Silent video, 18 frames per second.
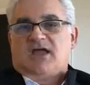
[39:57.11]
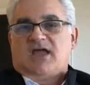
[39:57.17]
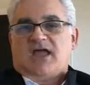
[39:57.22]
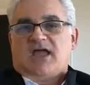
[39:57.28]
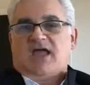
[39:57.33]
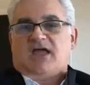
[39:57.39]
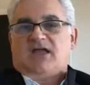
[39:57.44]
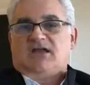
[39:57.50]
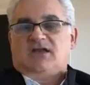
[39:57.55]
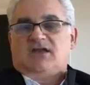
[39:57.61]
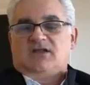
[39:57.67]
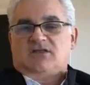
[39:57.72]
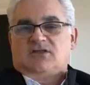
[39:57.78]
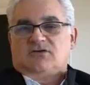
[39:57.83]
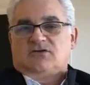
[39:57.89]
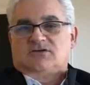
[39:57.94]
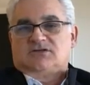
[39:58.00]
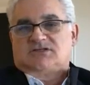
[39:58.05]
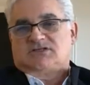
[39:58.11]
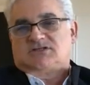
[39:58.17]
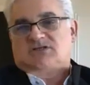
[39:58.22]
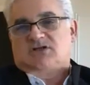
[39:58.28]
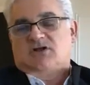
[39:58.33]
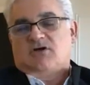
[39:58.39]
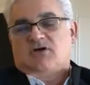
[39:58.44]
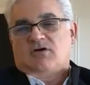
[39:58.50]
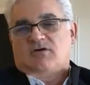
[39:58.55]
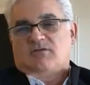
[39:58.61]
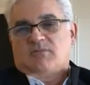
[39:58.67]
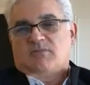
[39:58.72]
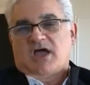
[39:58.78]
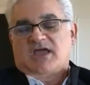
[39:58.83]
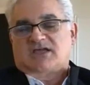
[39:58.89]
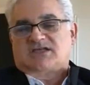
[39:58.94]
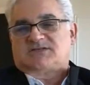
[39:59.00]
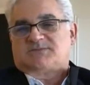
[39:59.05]
And there's,
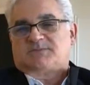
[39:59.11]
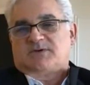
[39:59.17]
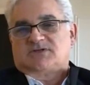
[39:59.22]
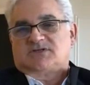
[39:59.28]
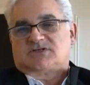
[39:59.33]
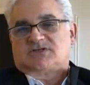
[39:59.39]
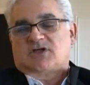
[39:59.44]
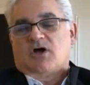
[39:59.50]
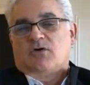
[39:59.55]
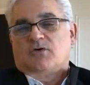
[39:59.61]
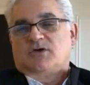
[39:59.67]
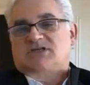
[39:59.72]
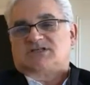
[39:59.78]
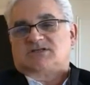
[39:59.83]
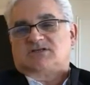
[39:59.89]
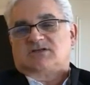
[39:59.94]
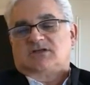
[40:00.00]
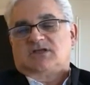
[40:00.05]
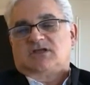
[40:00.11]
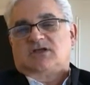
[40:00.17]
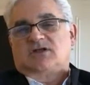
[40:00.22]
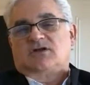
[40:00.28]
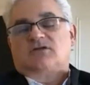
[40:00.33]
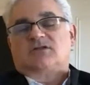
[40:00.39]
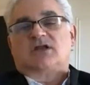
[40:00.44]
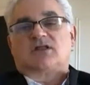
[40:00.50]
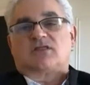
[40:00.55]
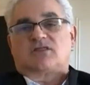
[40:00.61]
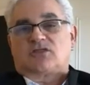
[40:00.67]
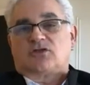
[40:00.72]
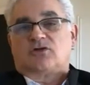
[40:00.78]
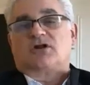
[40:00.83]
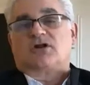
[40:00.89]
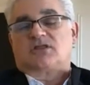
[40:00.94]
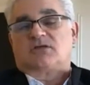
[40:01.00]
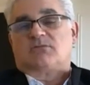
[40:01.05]
my experience is always, that a third of the